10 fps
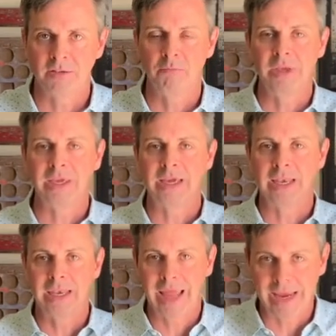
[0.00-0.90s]
of being
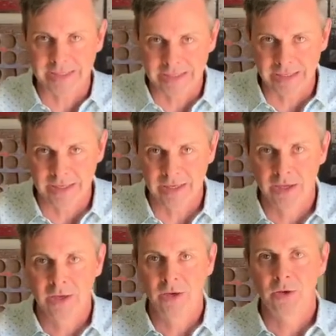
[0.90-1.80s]
connected
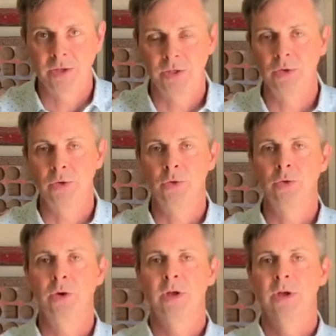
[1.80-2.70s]

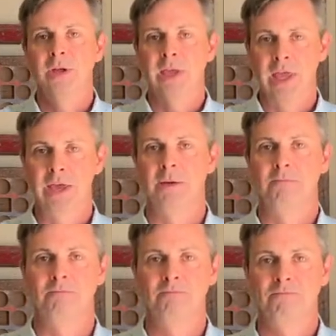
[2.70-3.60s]
to Him.